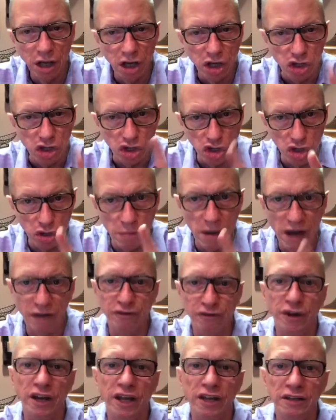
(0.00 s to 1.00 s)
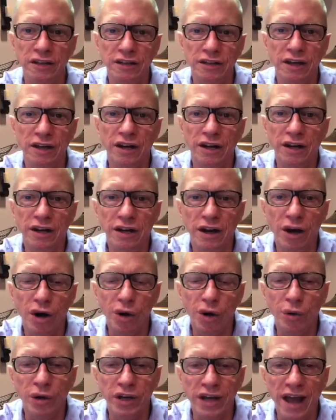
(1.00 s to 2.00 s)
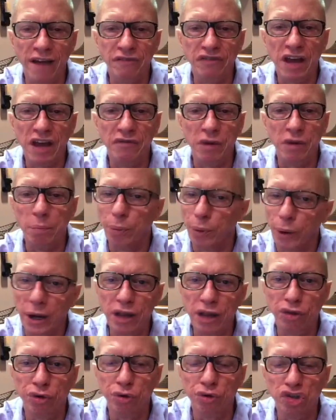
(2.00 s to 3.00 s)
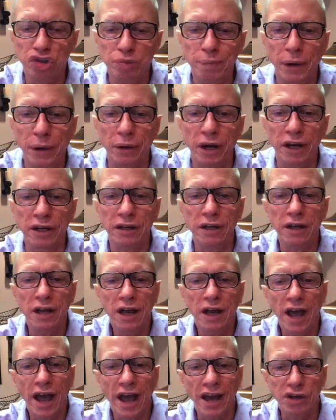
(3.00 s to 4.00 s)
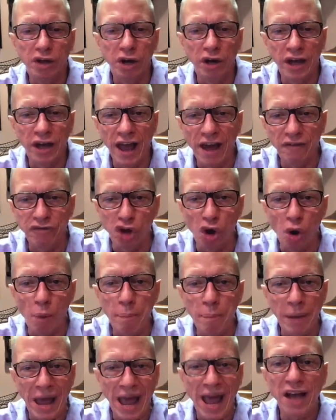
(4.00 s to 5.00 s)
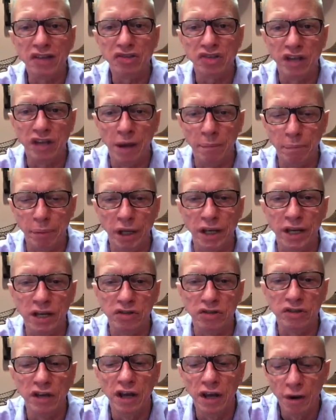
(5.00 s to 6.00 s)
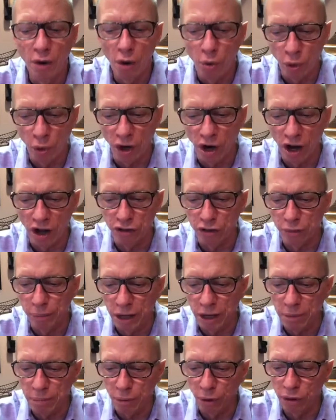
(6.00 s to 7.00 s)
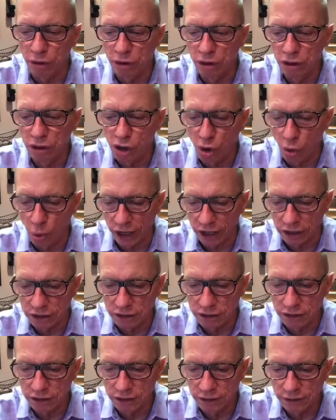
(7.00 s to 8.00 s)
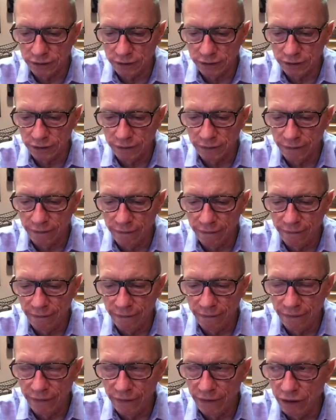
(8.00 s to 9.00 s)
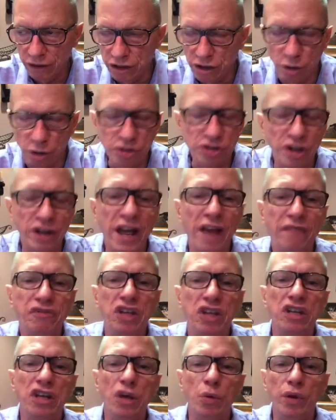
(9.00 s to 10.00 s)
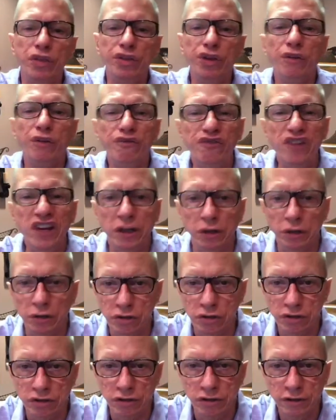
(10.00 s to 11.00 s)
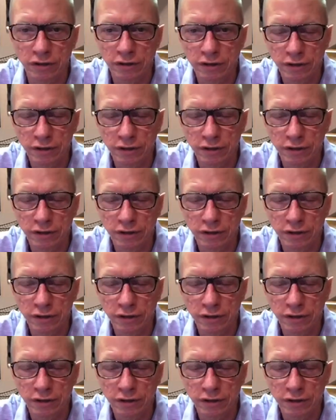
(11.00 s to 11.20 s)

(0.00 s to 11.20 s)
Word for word: You, my friend, are going to have to have a breakthrough spirit and you're going to have to go past that place where other people quit. You're always going to have to deal with your fears.